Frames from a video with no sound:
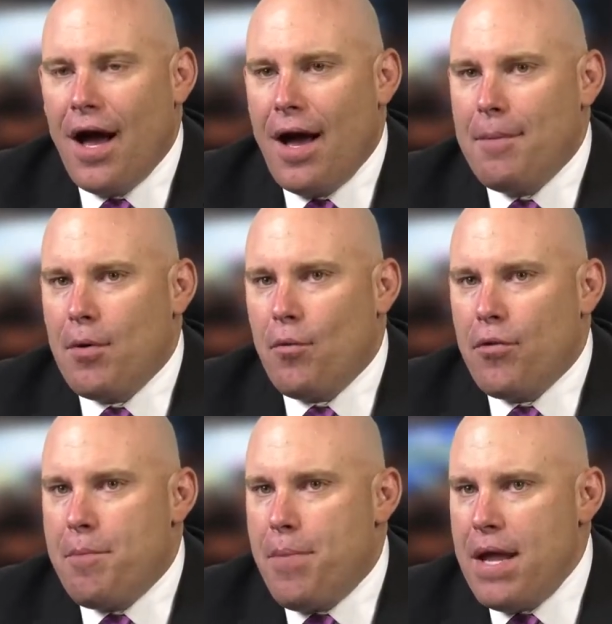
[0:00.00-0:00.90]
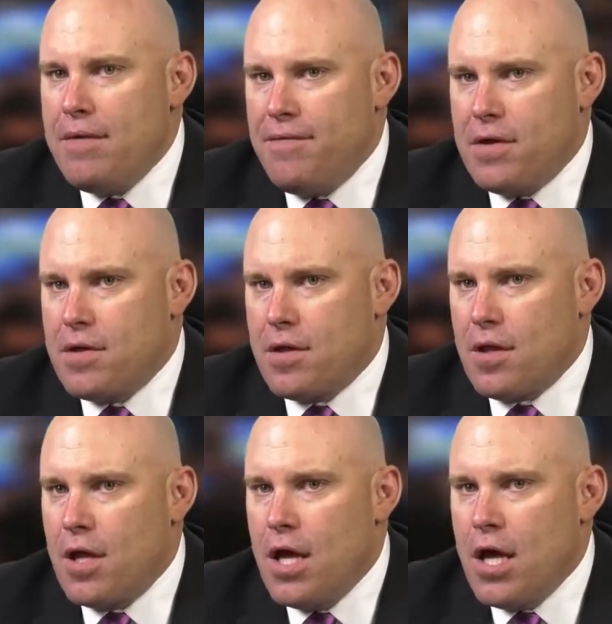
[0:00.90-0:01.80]
But the benefits
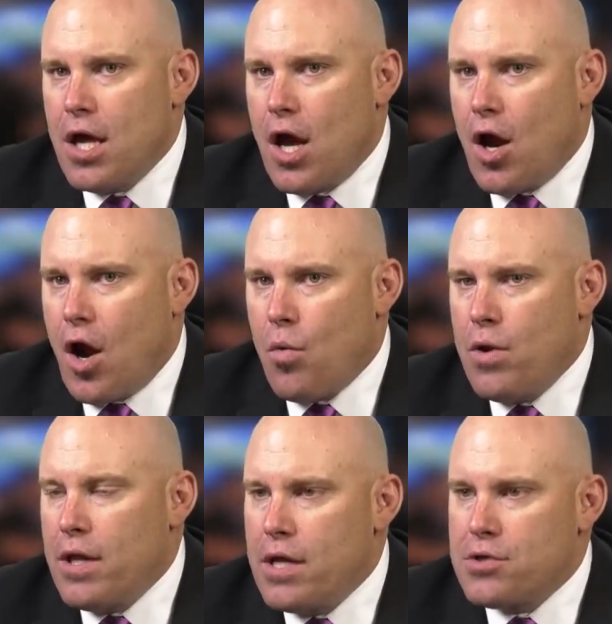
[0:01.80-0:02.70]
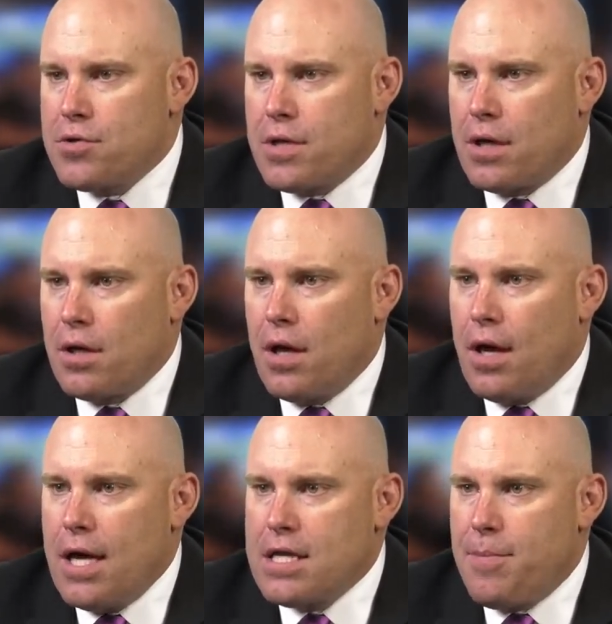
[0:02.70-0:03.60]
are really interesting.
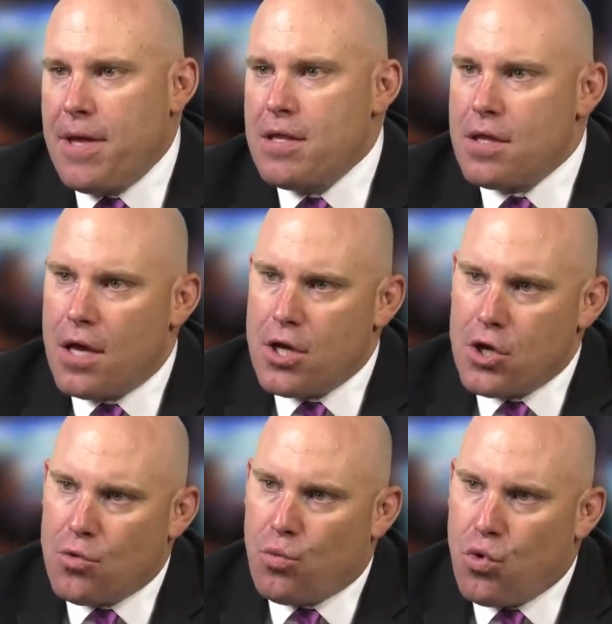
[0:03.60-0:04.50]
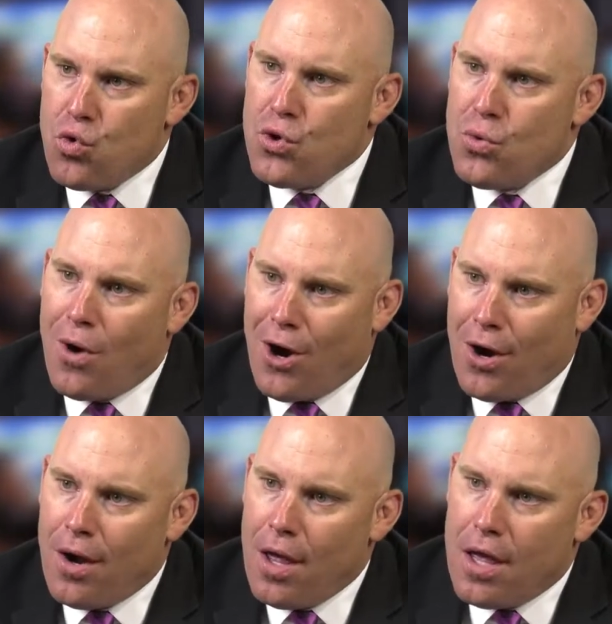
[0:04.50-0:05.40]
It depends on who you
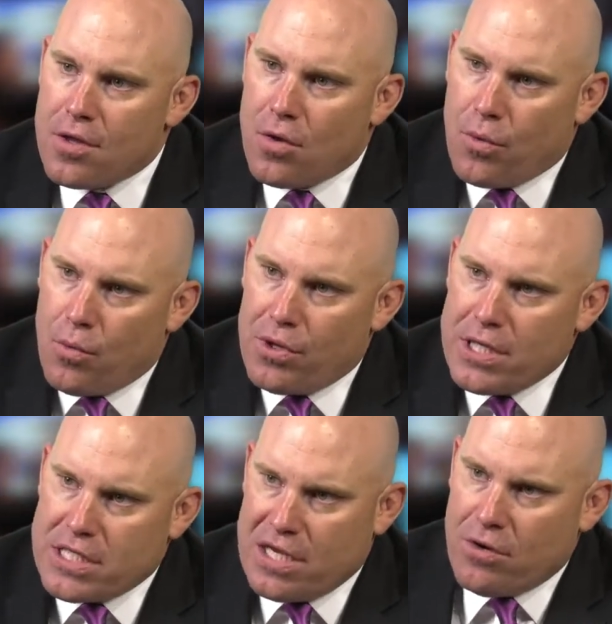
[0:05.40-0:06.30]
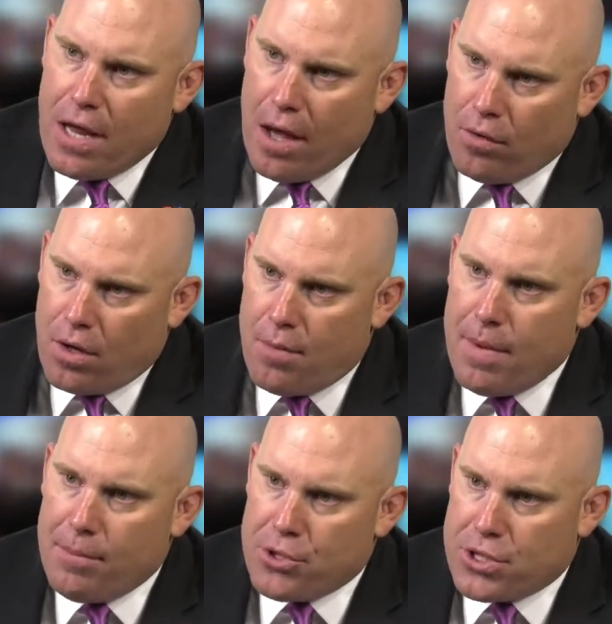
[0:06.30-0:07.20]
are. And so we really tiered out our
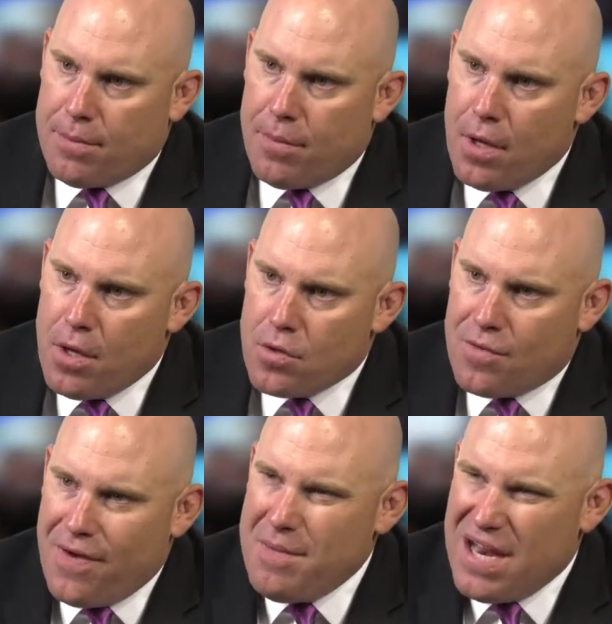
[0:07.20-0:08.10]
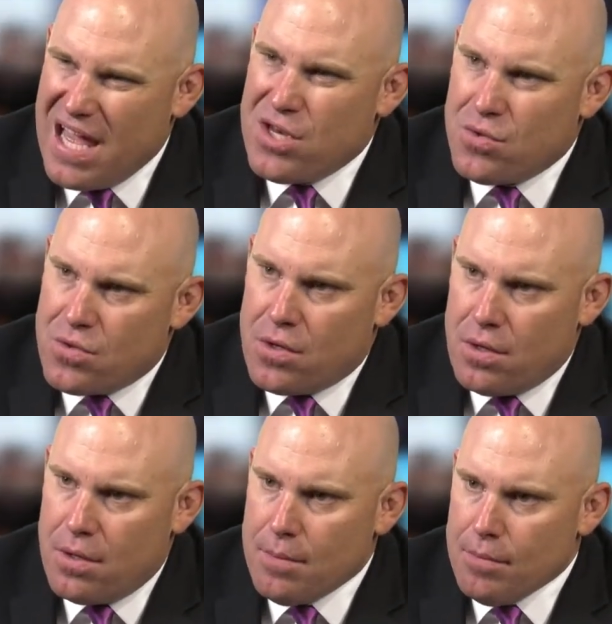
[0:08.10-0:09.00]
membership. So if I'm an end user,